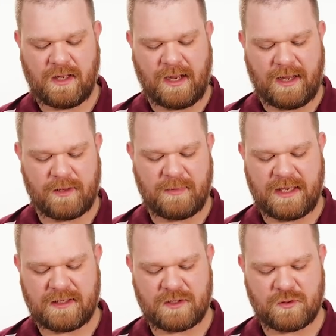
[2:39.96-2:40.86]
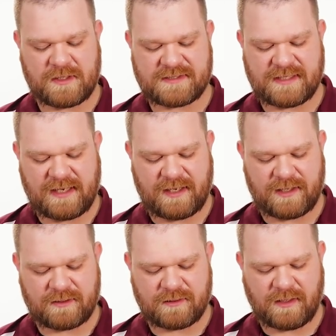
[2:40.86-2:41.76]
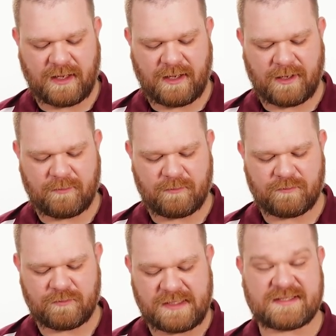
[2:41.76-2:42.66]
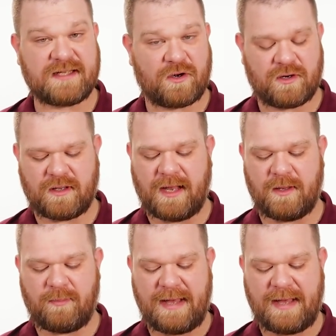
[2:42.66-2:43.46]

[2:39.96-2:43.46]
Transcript: uh, the made in USA, um, etc. on the